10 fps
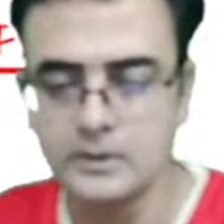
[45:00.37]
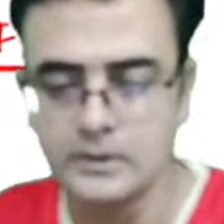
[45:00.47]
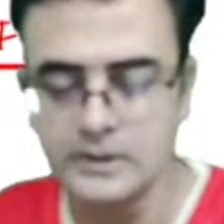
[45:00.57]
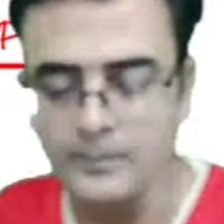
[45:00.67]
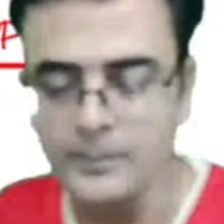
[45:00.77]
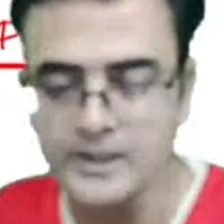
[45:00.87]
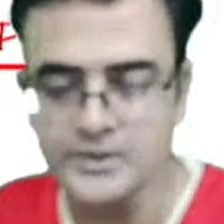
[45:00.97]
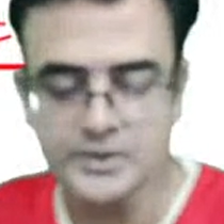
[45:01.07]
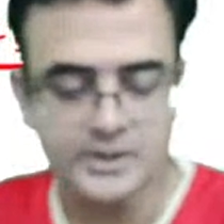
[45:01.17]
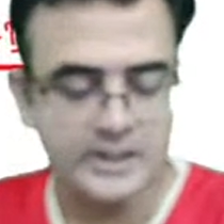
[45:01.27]
template
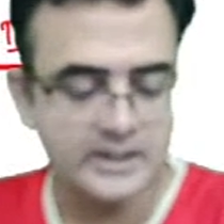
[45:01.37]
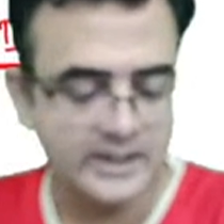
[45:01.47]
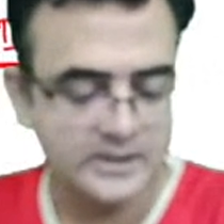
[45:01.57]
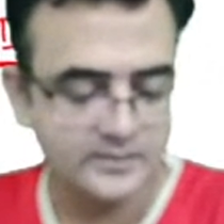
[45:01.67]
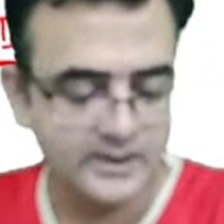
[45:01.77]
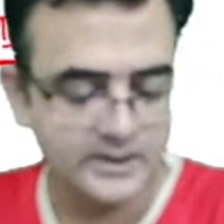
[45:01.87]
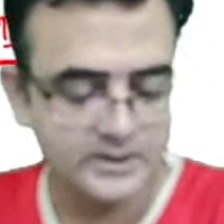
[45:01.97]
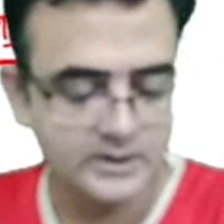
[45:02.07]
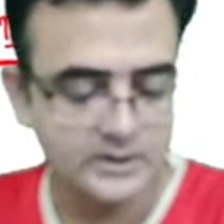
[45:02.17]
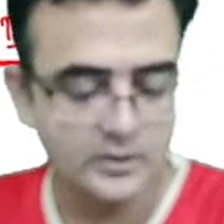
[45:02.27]
strand as well as
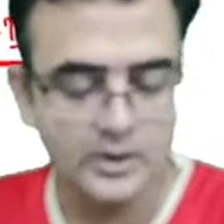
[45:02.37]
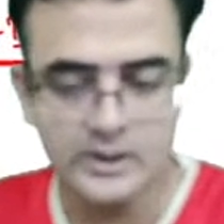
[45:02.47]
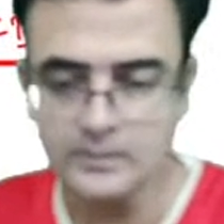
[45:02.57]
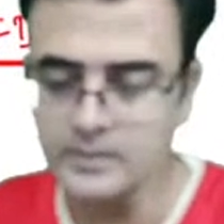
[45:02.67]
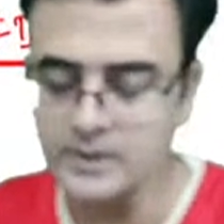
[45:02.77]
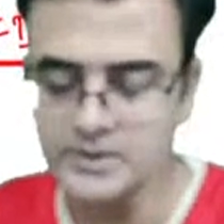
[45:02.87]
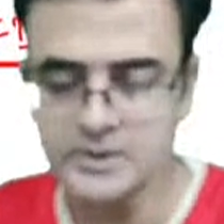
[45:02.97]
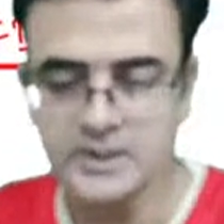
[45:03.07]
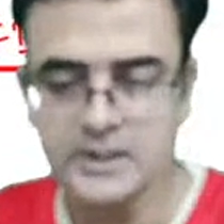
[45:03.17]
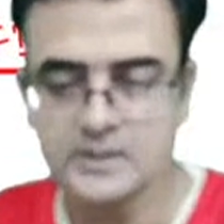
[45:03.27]
the non-template
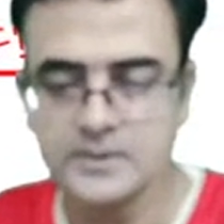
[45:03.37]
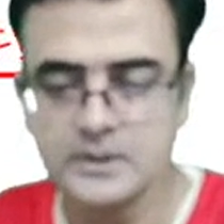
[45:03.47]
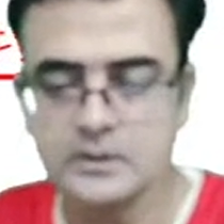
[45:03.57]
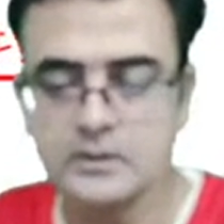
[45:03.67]
strand has been